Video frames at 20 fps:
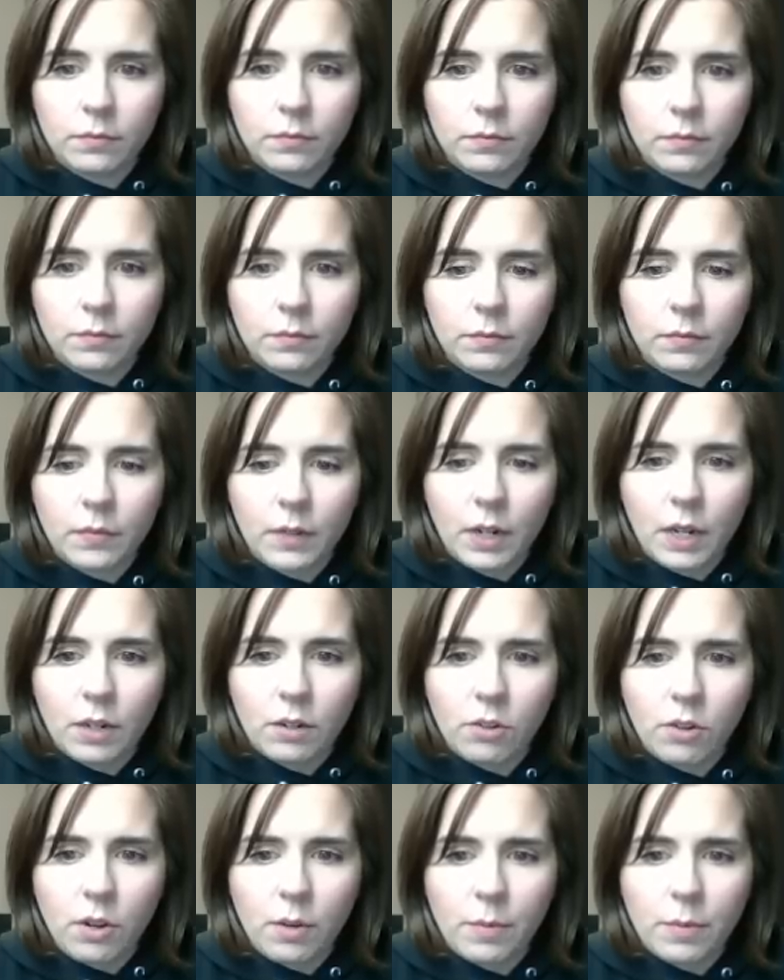I don't
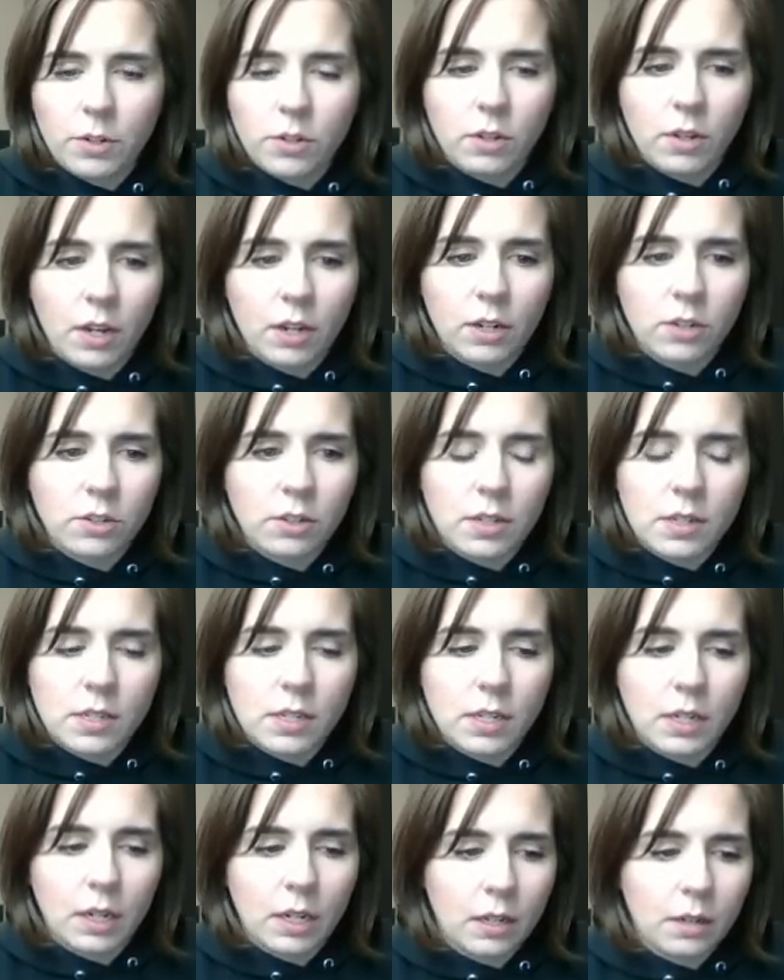know how much you'll actually
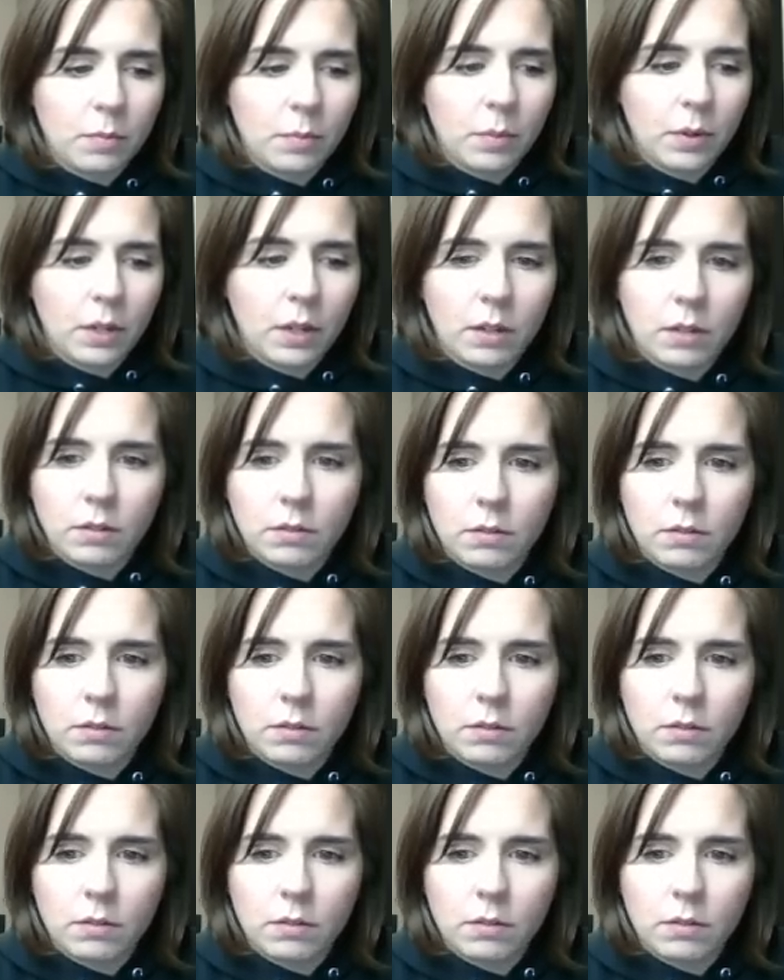see it, but